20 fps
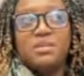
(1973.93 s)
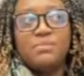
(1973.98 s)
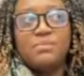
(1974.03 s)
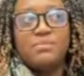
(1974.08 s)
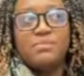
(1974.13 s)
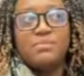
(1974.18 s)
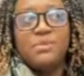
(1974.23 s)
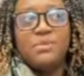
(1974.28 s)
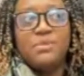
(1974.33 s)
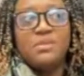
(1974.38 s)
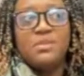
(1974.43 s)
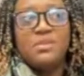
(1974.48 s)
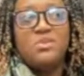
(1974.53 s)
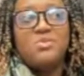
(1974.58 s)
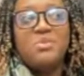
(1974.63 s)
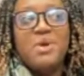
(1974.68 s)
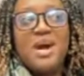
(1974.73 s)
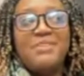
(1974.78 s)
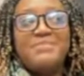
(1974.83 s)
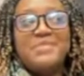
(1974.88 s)
you have to
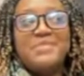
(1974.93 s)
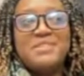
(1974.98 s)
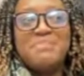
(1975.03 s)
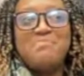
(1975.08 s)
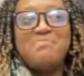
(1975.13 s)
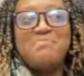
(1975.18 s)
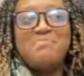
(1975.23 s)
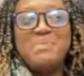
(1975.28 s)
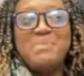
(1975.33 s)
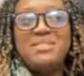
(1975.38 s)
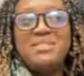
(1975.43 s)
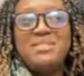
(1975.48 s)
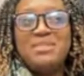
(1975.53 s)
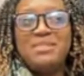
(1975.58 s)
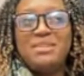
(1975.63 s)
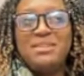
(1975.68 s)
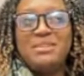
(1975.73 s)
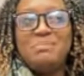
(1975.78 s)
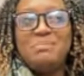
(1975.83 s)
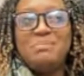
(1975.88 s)
mentally be
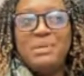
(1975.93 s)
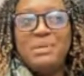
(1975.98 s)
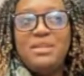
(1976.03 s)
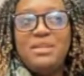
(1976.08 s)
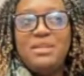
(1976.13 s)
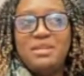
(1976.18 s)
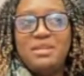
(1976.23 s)
there.